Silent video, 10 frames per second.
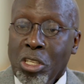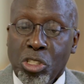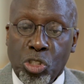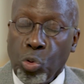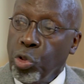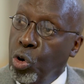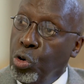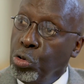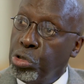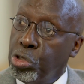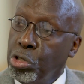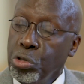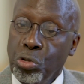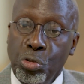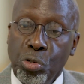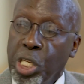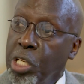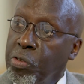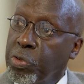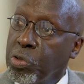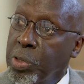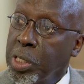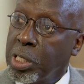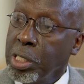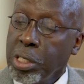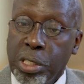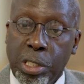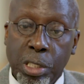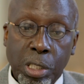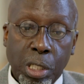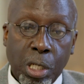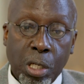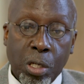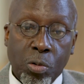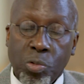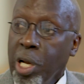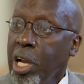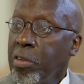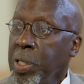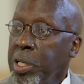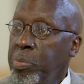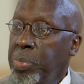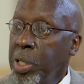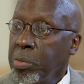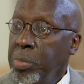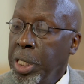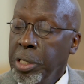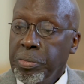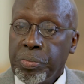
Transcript: So those two influences were heavily upon me.